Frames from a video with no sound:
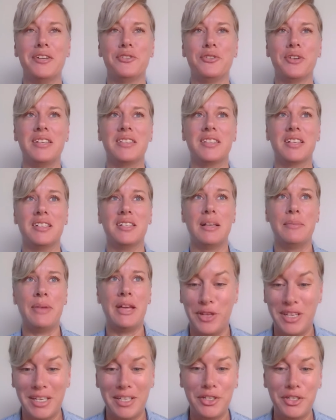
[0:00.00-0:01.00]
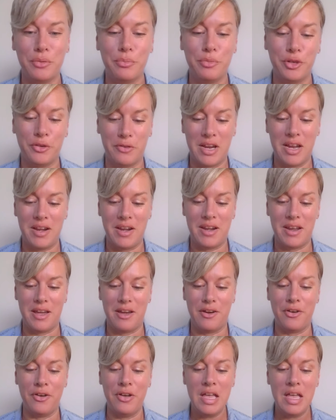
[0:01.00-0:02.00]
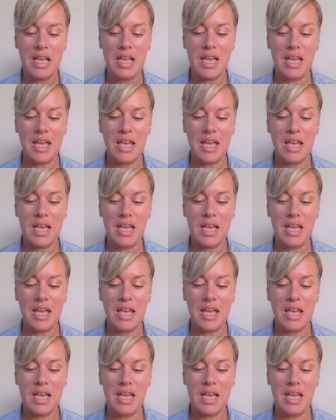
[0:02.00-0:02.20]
address because I'm reading your book right now,